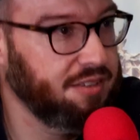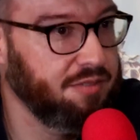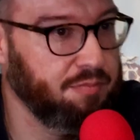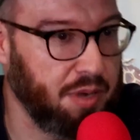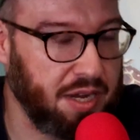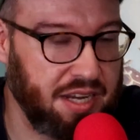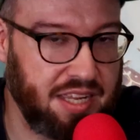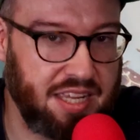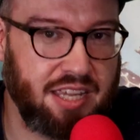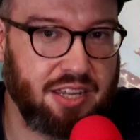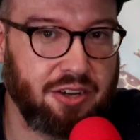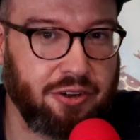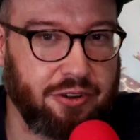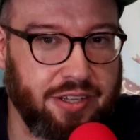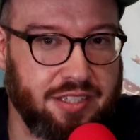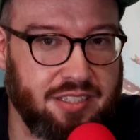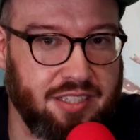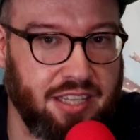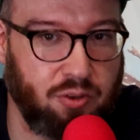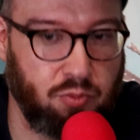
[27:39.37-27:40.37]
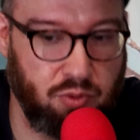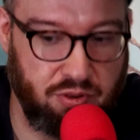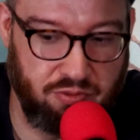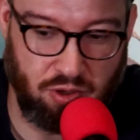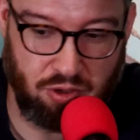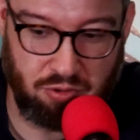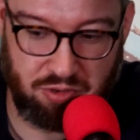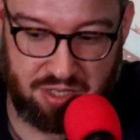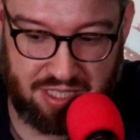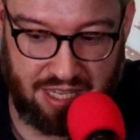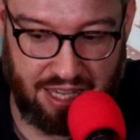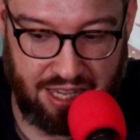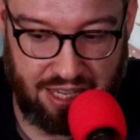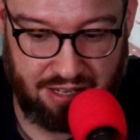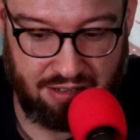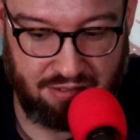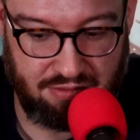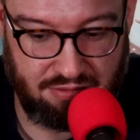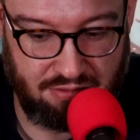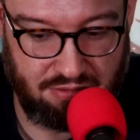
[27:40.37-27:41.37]
But here it's like we've always
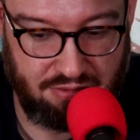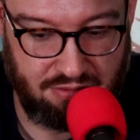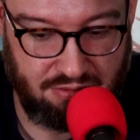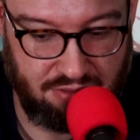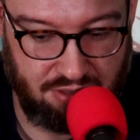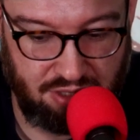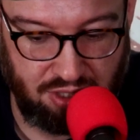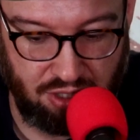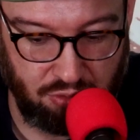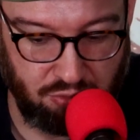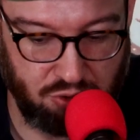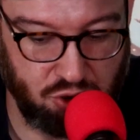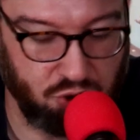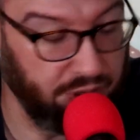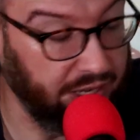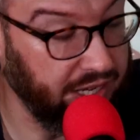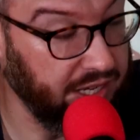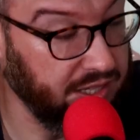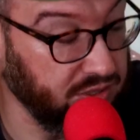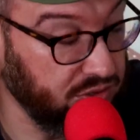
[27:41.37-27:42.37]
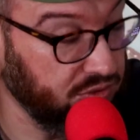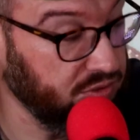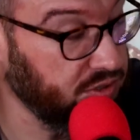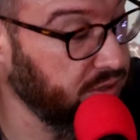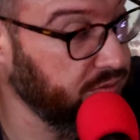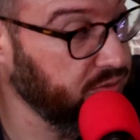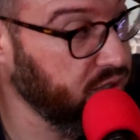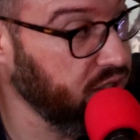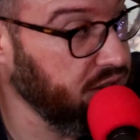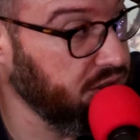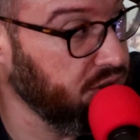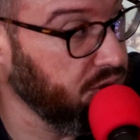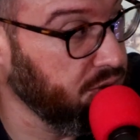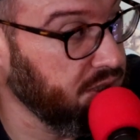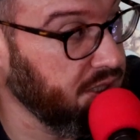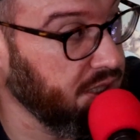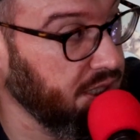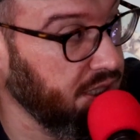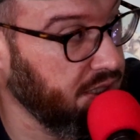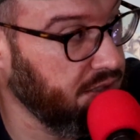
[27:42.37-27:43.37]
had, trains or some shit. So
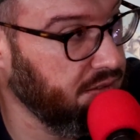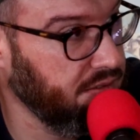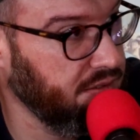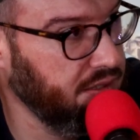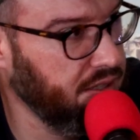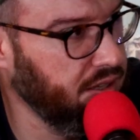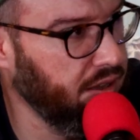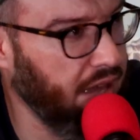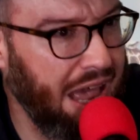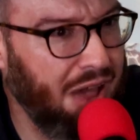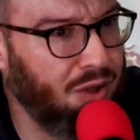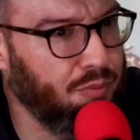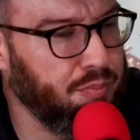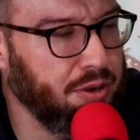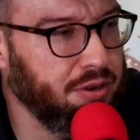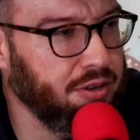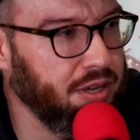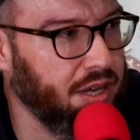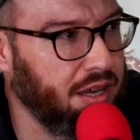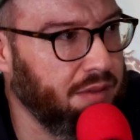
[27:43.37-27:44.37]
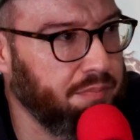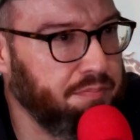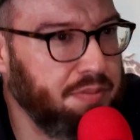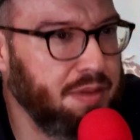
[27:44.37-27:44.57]
it's like Alberta.